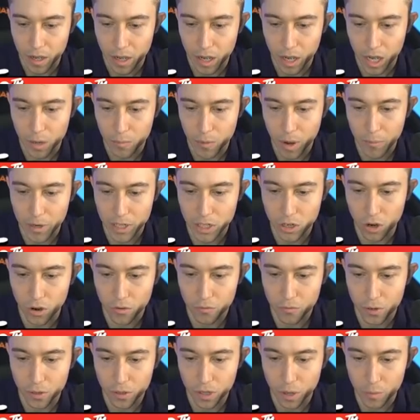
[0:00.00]
Um, I'm going to go
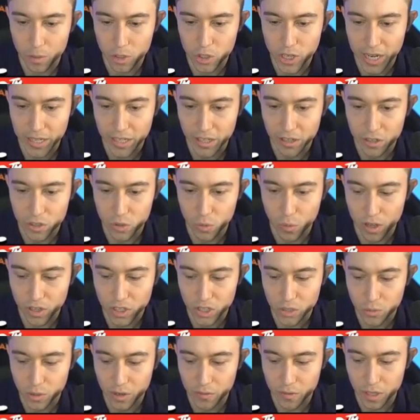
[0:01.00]
in for a Lumberjack here as
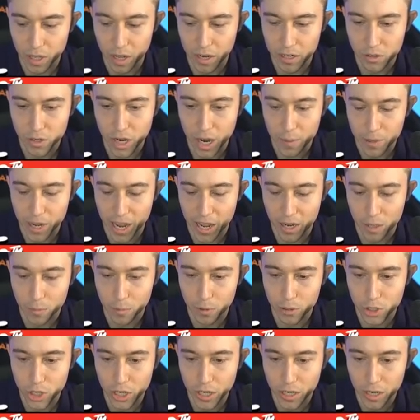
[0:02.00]
well, since we have a lot of crap
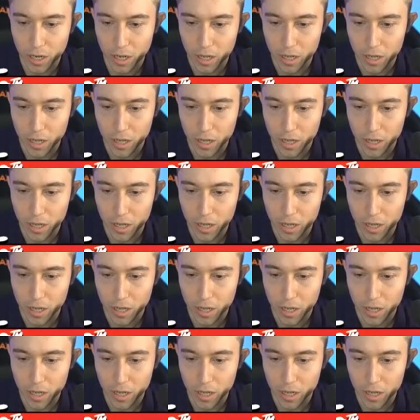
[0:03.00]
counter-pushing.